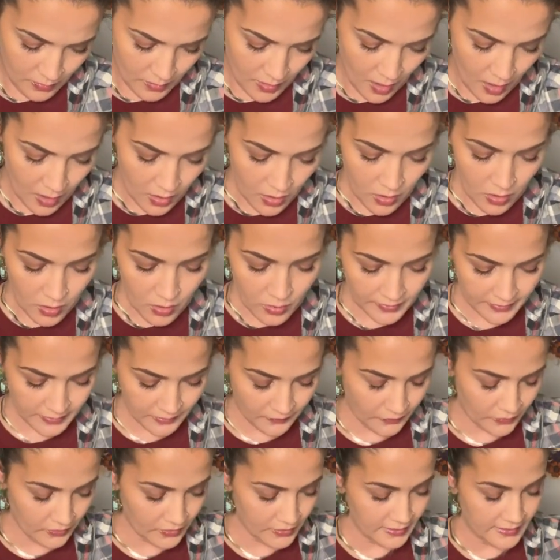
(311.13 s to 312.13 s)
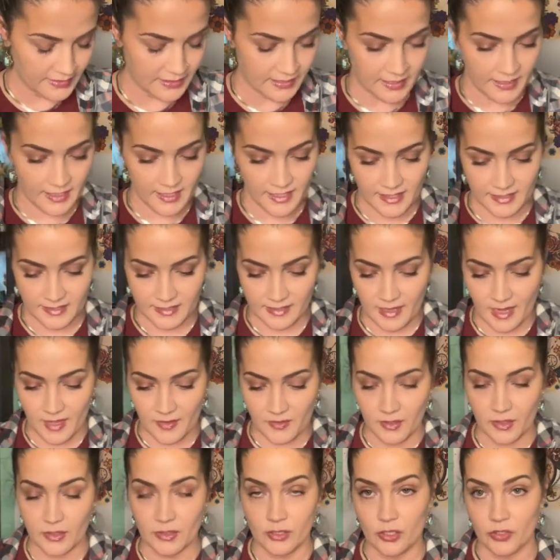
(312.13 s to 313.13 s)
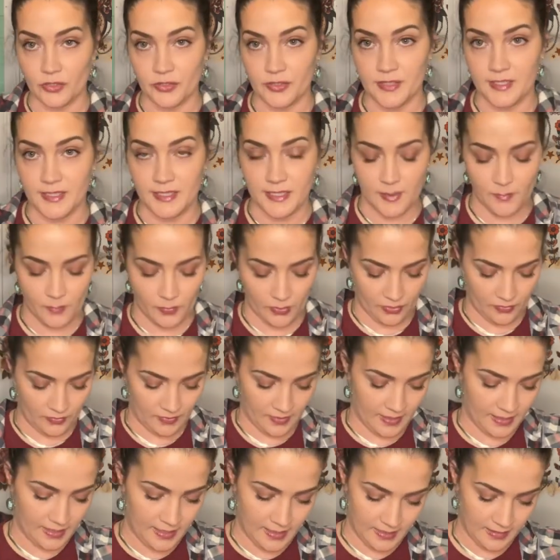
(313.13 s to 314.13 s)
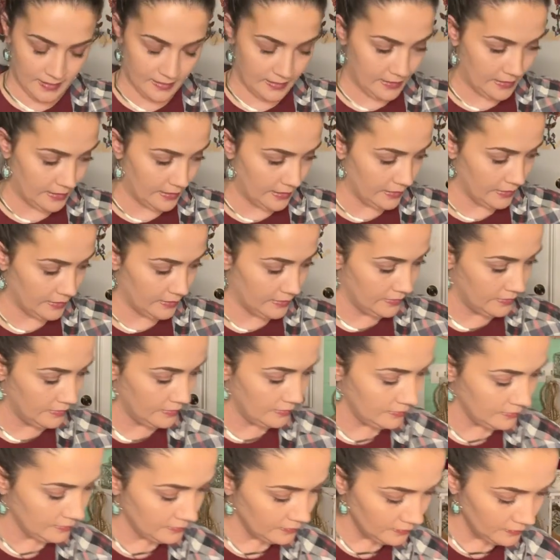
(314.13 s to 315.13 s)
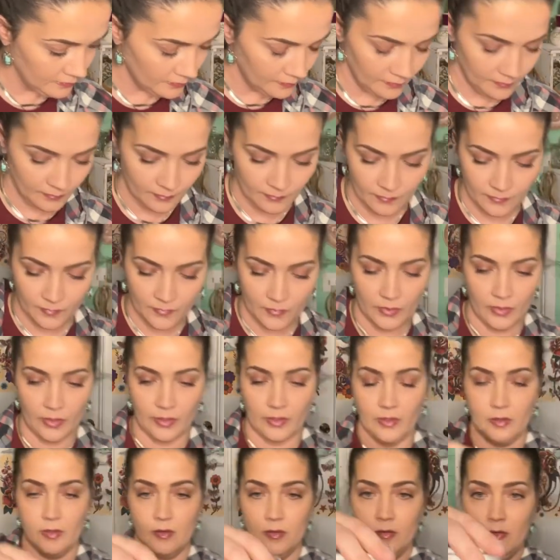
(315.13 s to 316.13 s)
Oh, it's for the tea. It's got the little steeper thingy in there. Look.